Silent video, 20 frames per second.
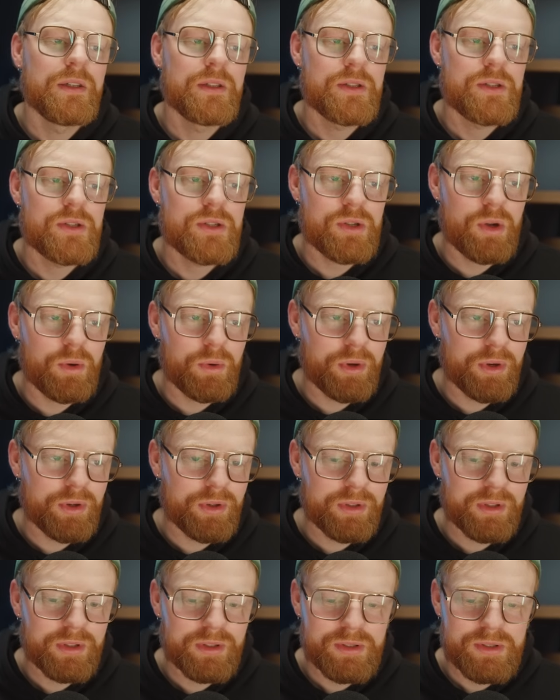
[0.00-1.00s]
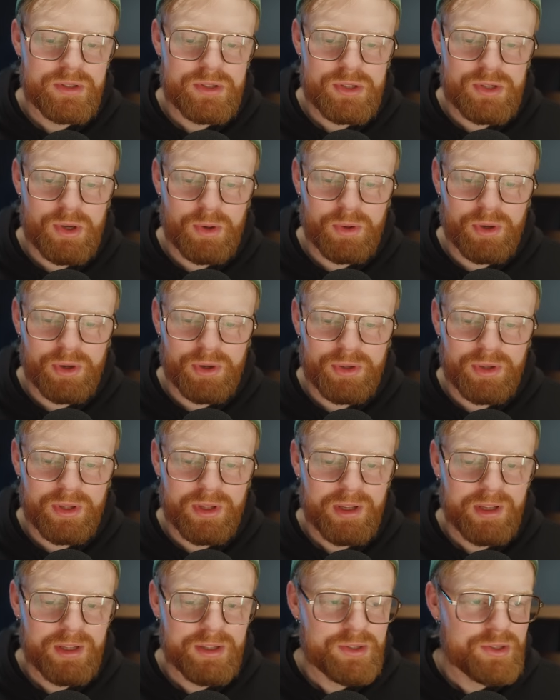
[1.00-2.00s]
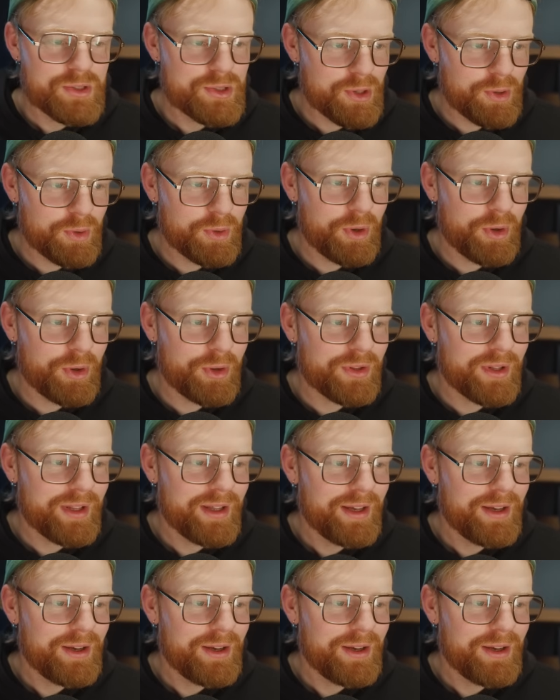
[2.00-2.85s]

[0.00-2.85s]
So good, so good, so good.